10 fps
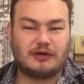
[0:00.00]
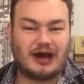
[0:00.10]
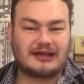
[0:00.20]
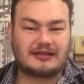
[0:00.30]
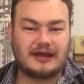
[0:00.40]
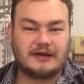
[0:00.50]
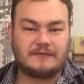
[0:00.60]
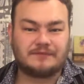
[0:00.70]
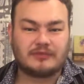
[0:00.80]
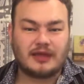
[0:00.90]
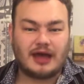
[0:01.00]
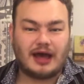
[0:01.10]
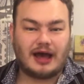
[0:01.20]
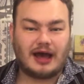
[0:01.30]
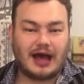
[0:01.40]
acting
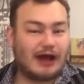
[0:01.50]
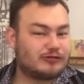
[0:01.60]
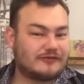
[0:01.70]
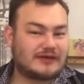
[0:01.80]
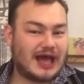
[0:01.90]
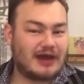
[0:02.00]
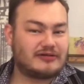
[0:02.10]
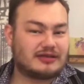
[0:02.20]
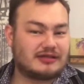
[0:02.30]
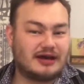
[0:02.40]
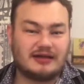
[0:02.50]
out of character?